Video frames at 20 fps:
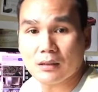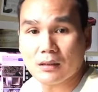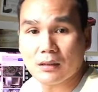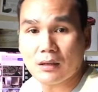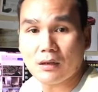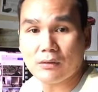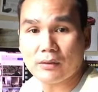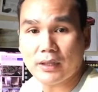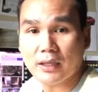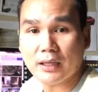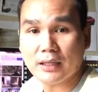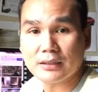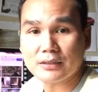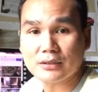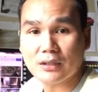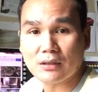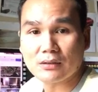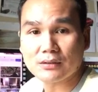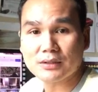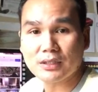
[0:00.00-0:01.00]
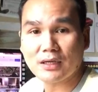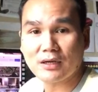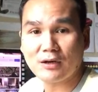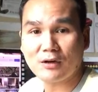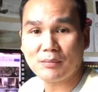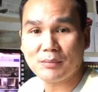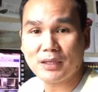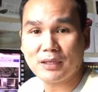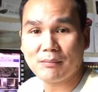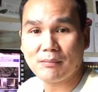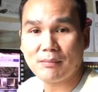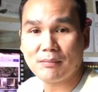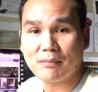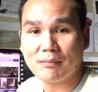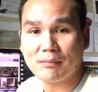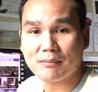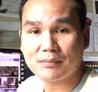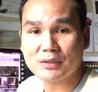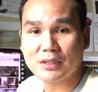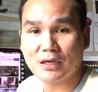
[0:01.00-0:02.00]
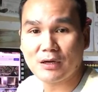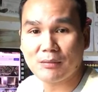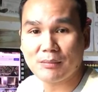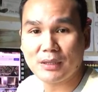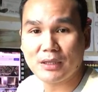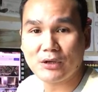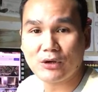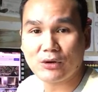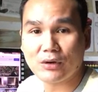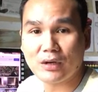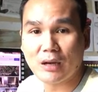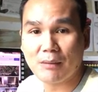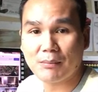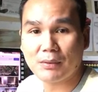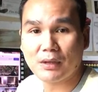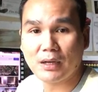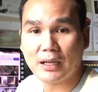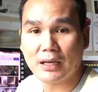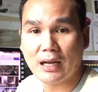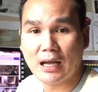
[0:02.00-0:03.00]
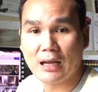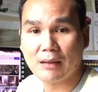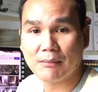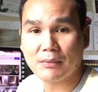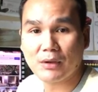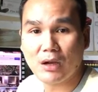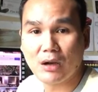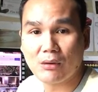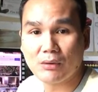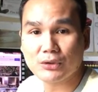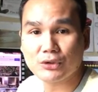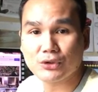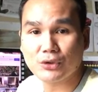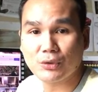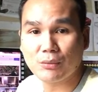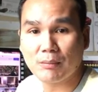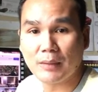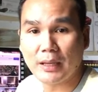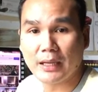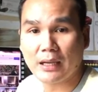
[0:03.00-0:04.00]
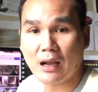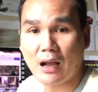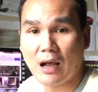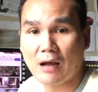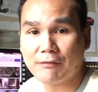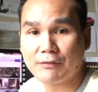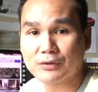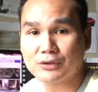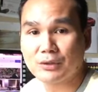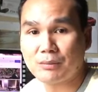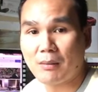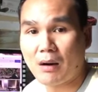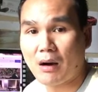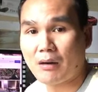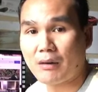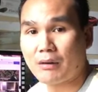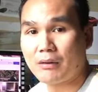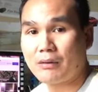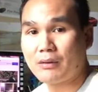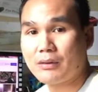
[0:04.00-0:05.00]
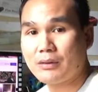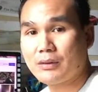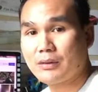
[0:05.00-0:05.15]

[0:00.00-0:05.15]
Okay, so tell me your number and I'm going to make offer tomorrow.